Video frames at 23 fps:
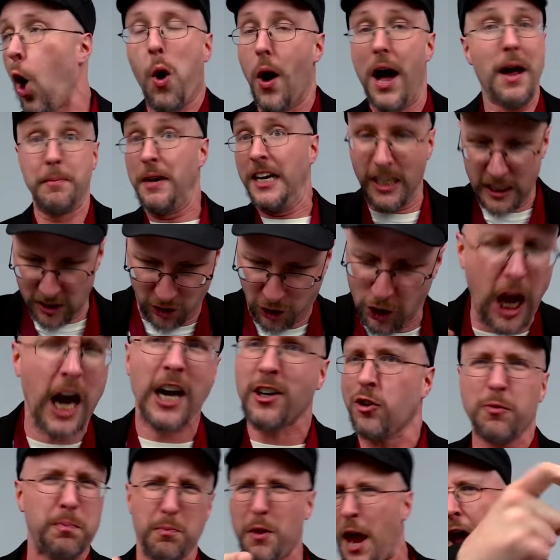No, I mean, it
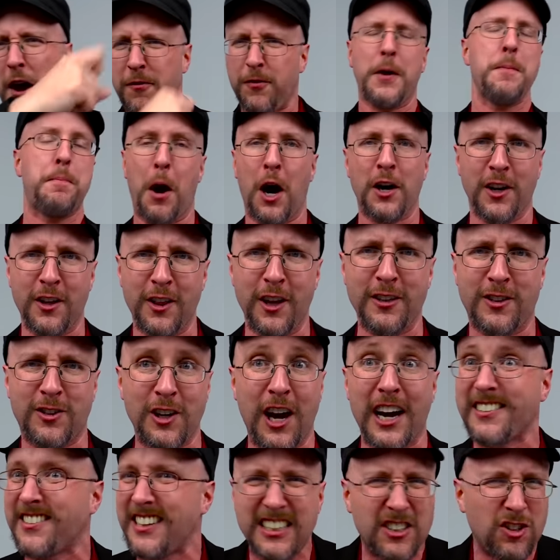sucks! Every part of this
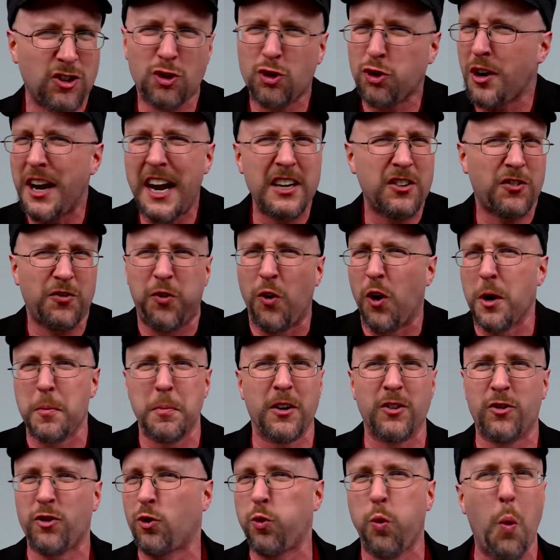sucks! It's
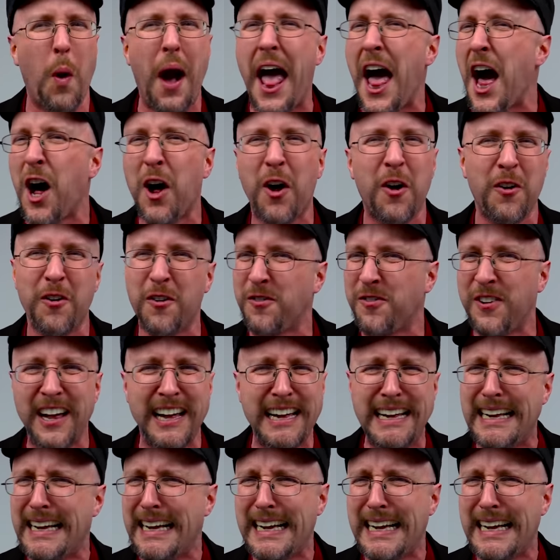Transformers 12.